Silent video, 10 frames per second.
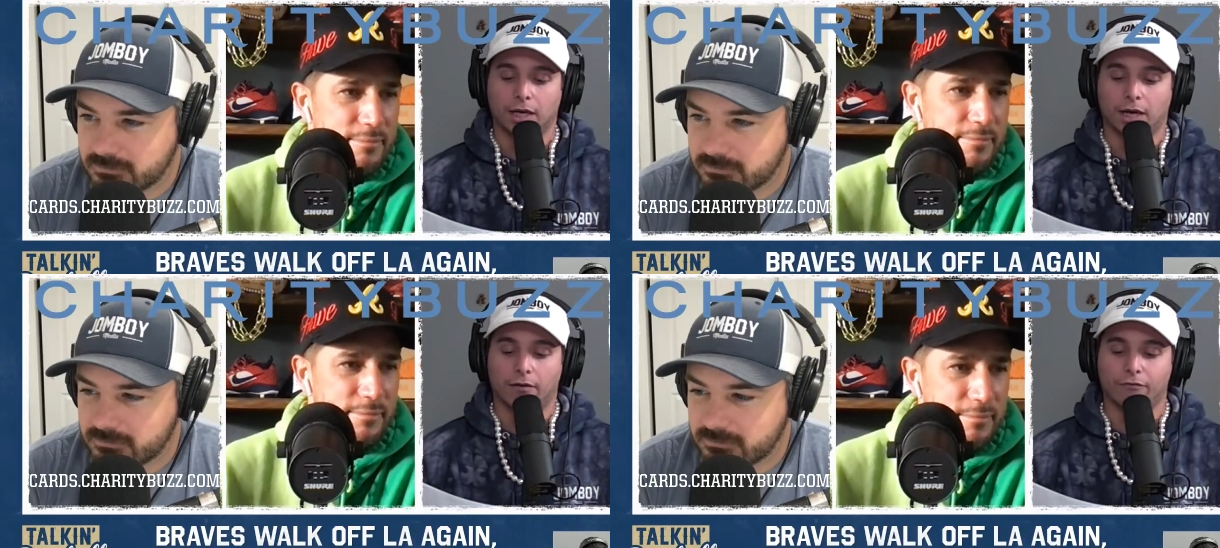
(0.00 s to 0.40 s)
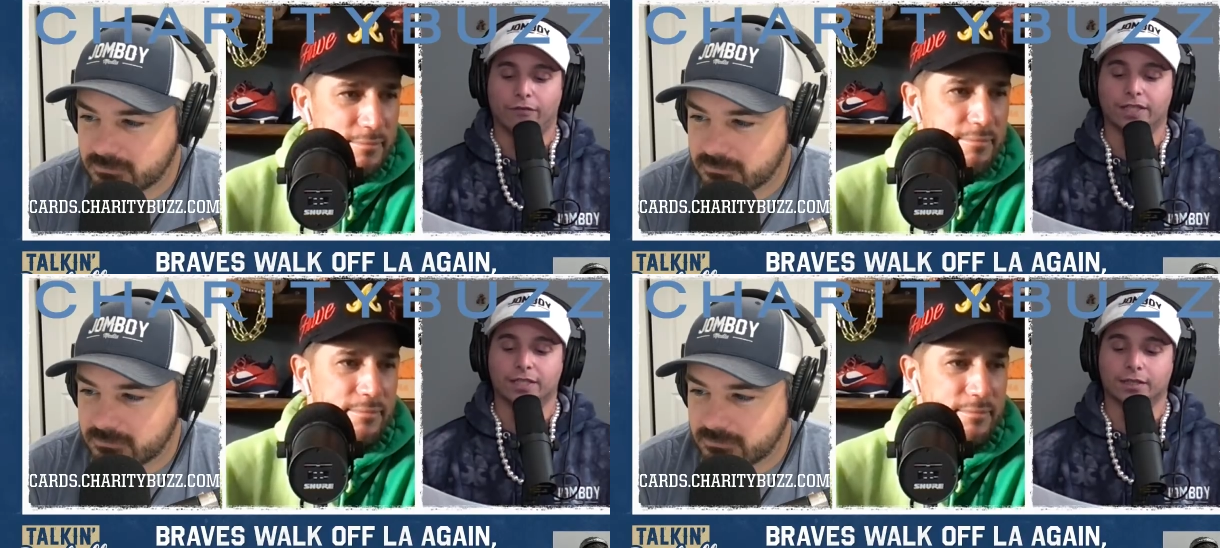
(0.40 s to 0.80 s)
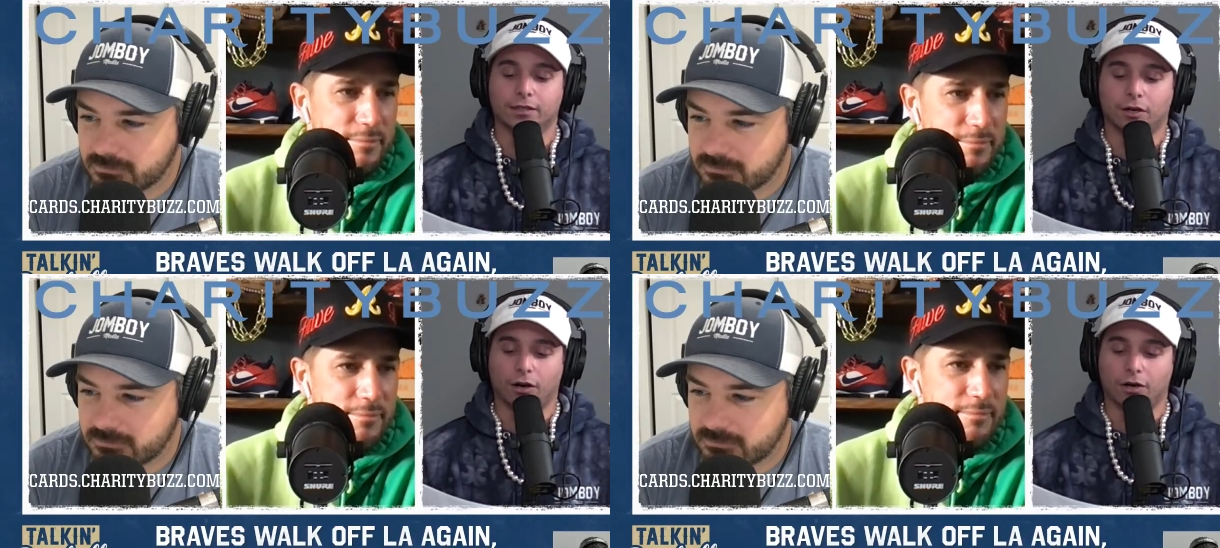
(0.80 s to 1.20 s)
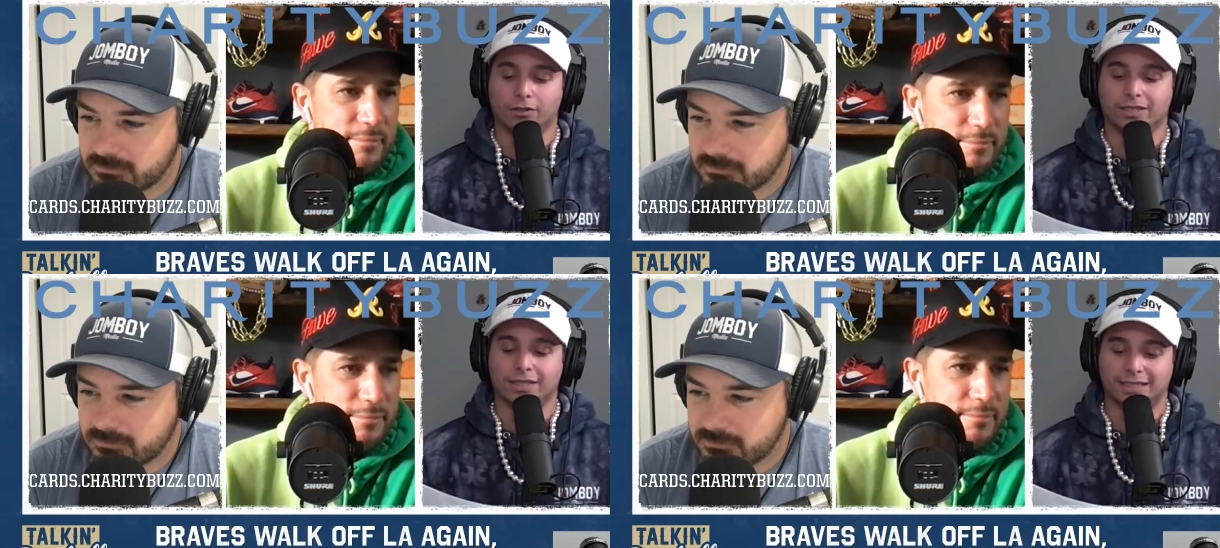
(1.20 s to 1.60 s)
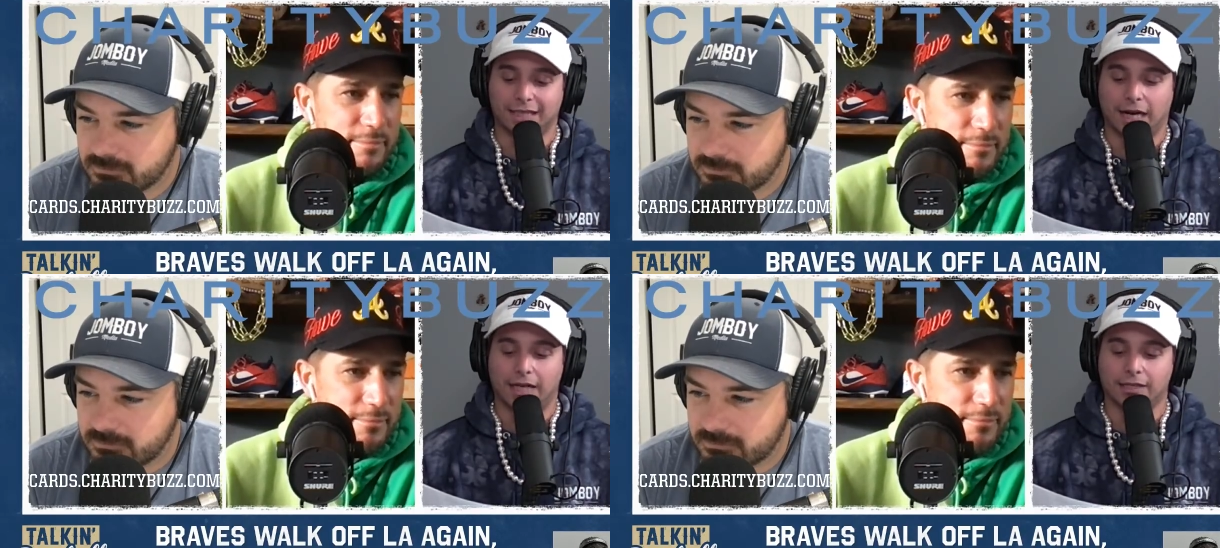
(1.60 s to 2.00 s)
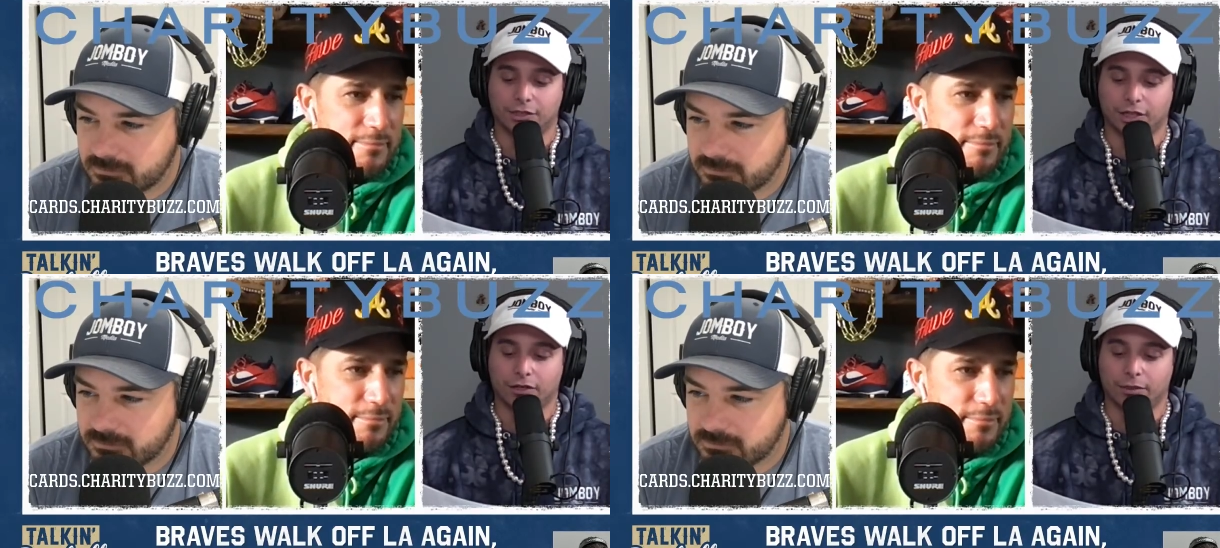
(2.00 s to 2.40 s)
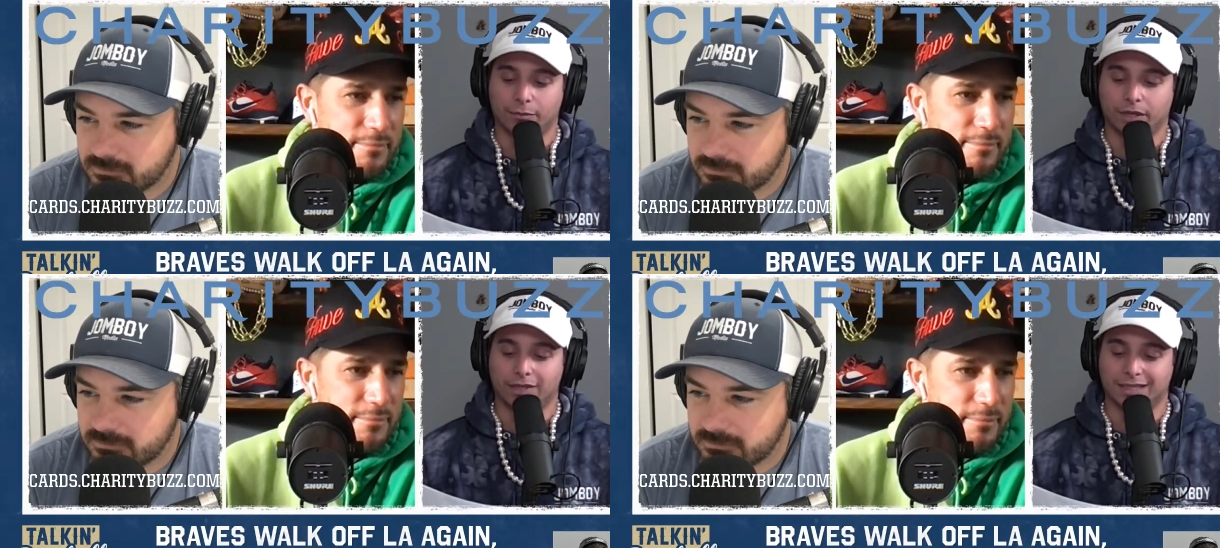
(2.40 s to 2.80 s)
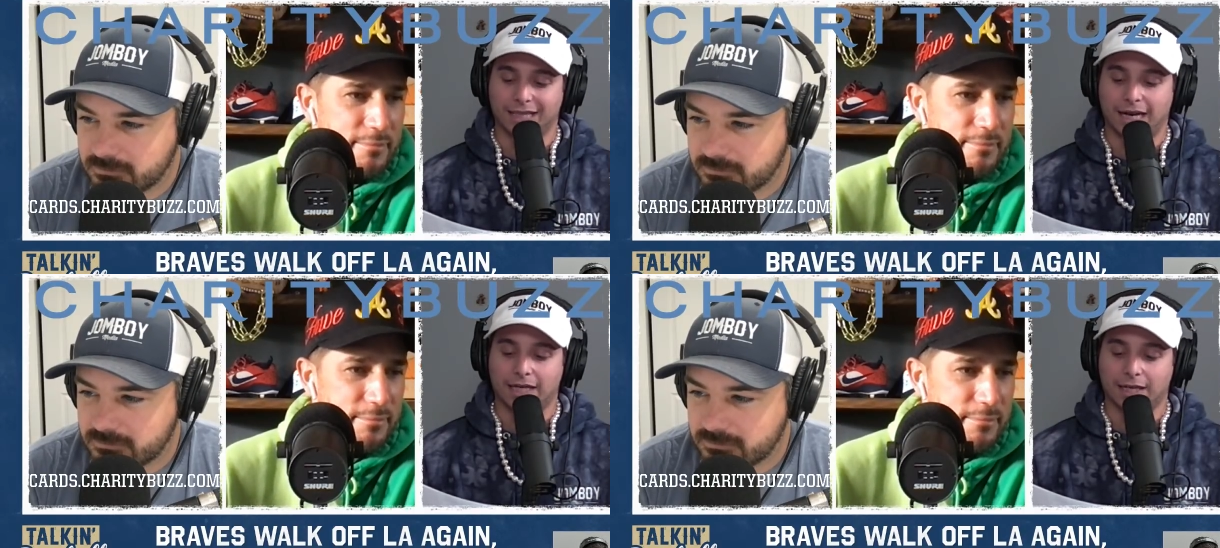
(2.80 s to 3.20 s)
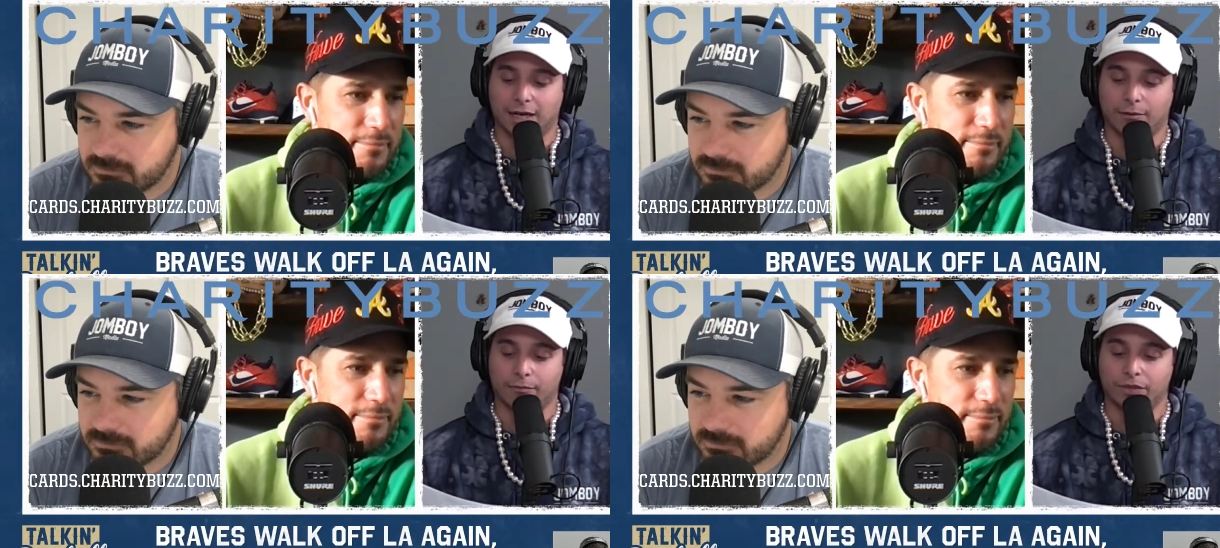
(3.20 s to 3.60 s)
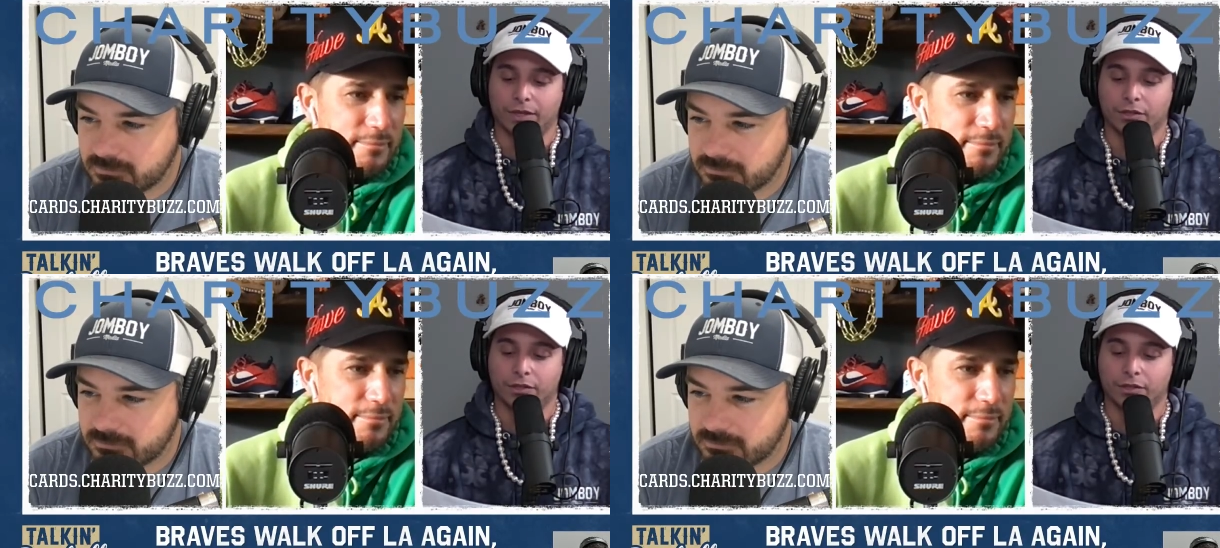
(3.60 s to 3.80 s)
Speaker 1: Uh, visit cards.charitybuzz.com